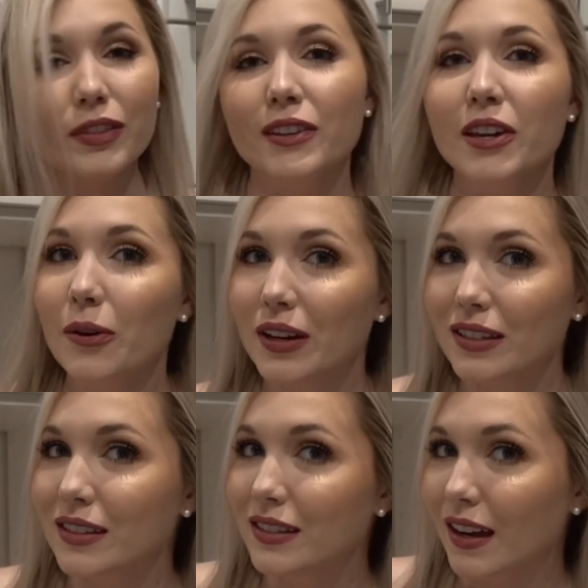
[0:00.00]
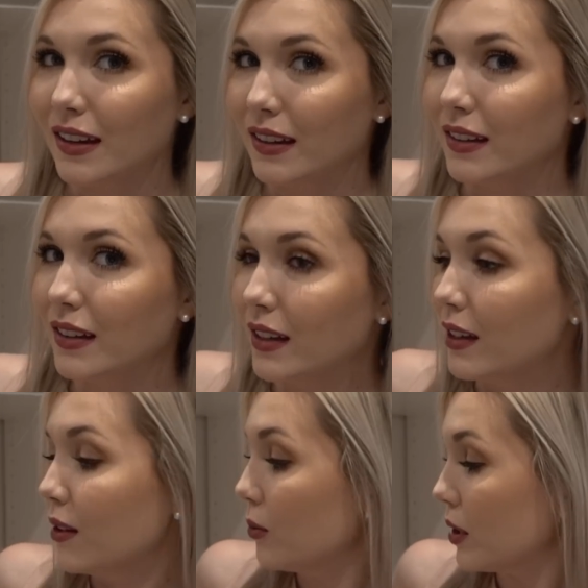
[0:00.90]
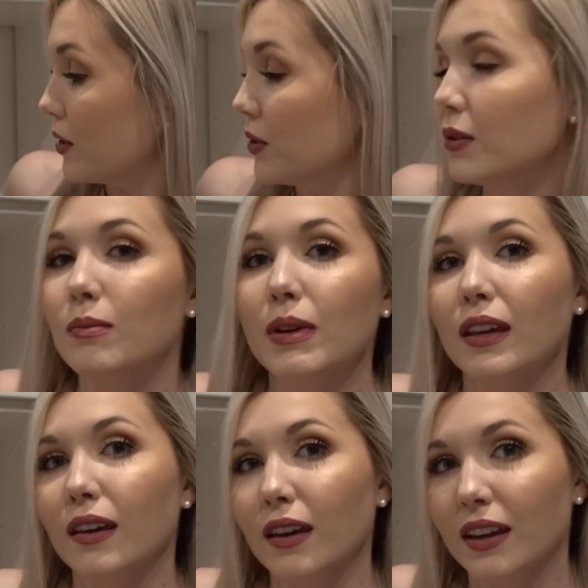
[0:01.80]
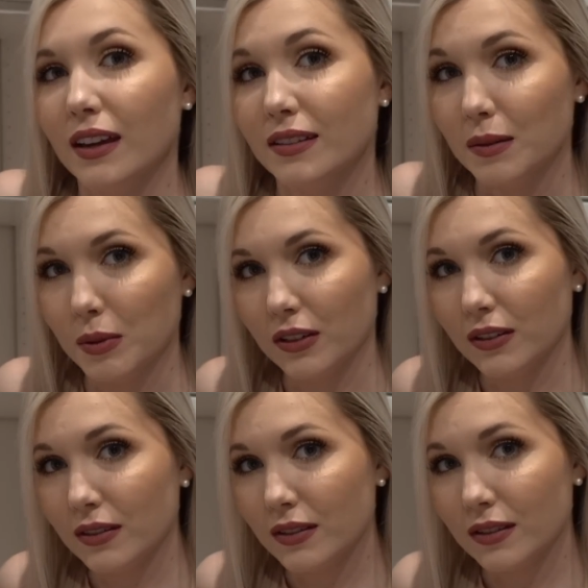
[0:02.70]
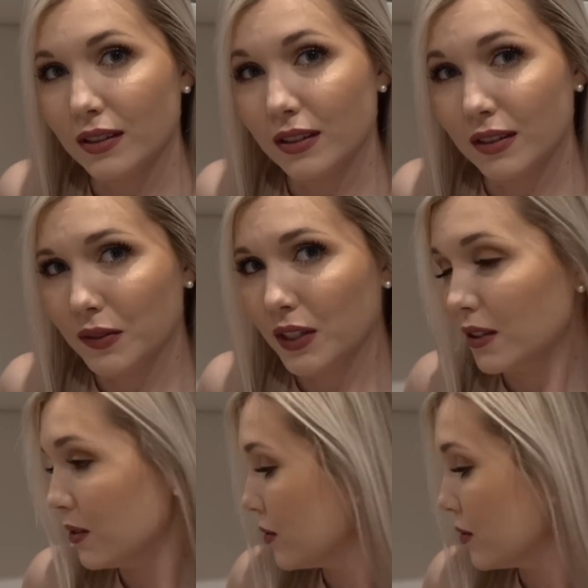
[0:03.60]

Leo has decided he wanted to make a guest appearance in this video.